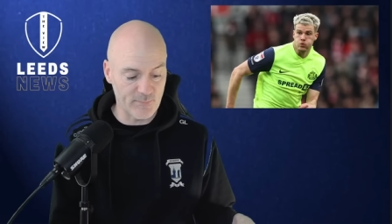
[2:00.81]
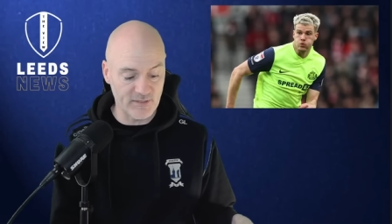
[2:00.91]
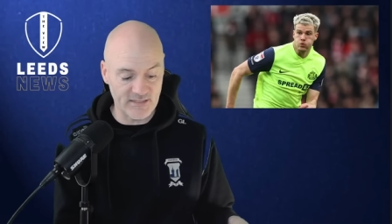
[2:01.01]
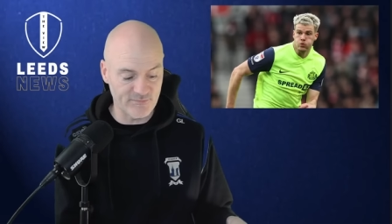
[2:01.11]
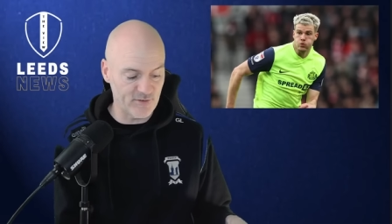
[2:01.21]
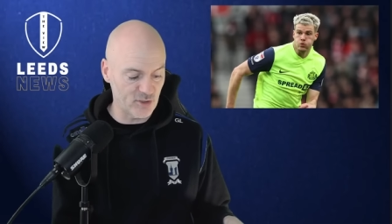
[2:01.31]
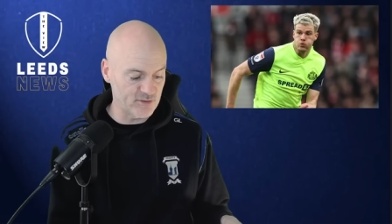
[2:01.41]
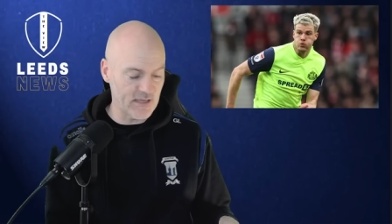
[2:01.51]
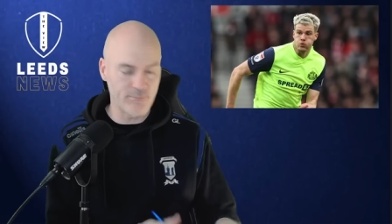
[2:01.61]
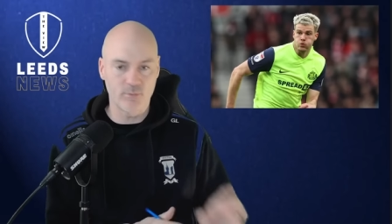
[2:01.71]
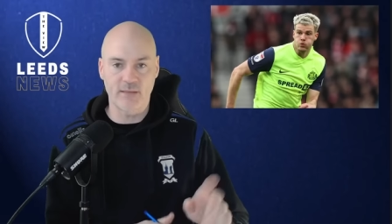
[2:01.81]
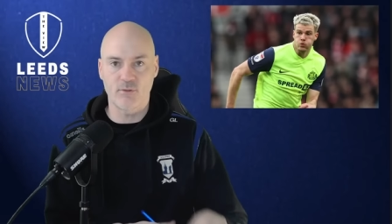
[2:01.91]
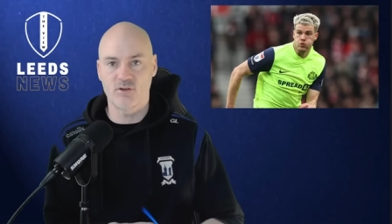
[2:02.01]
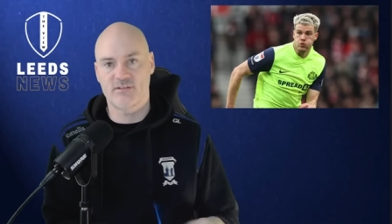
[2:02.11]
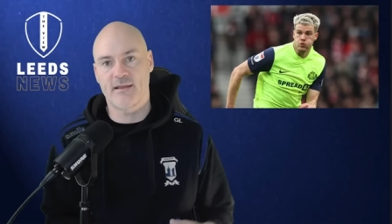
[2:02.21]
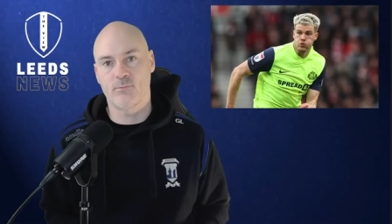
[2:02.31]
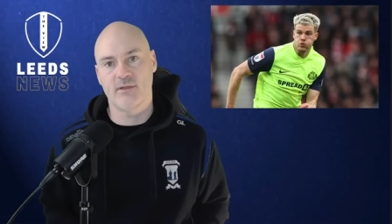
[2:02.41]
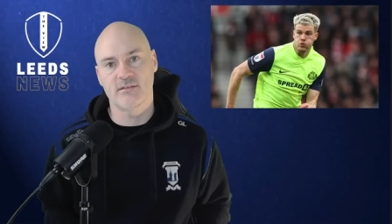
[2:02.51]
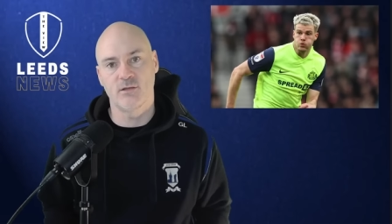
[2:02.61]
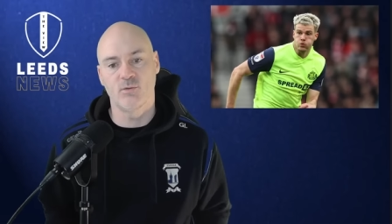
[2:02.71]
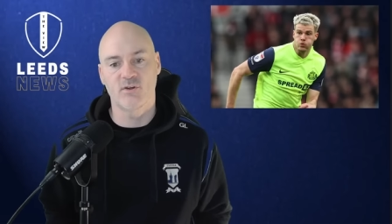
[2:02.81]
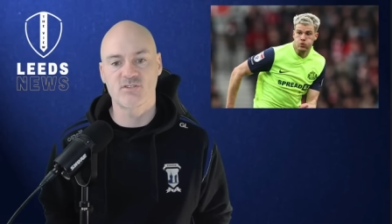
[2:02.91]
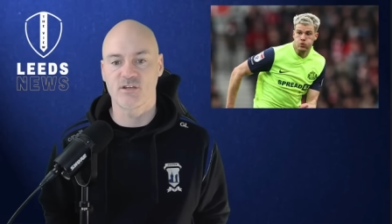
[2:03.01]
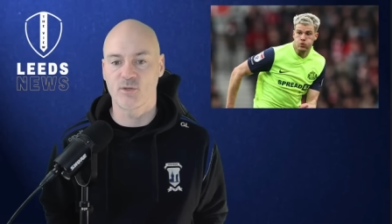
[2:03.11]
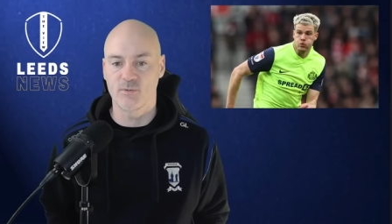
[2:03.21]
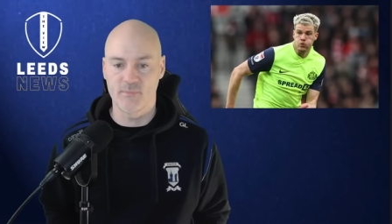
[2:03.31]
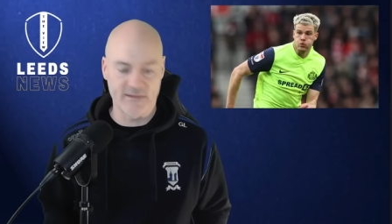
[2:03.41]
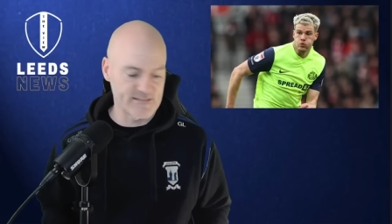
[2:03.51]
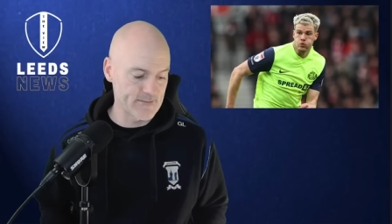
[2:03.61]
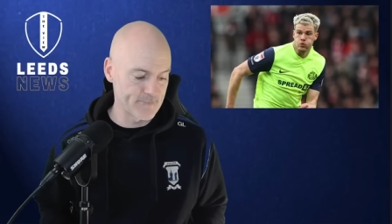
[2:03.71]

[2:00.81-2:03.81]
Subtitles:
But he did a very good debut. We'll get more into that when we get to Loan Watch in a couple of minutes.